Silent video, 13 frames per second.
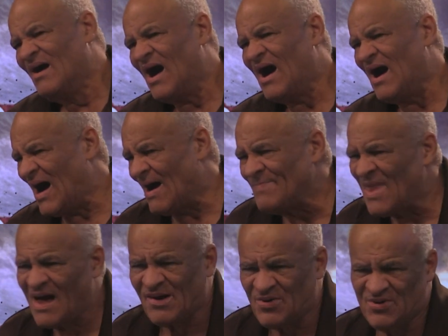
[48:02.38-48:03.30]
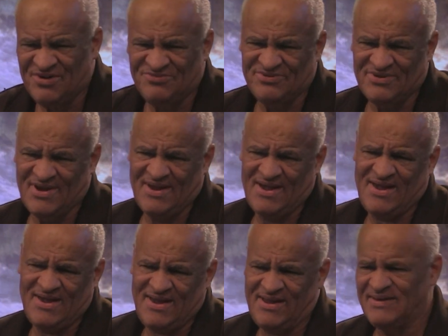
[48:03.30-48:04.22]
I'm not going to say,
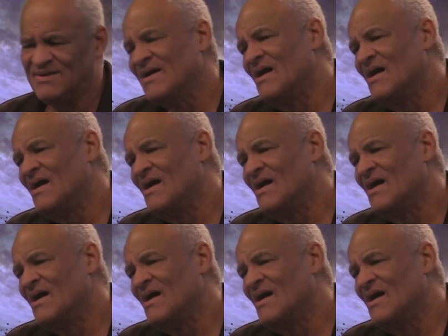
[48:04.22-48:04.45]
Hey,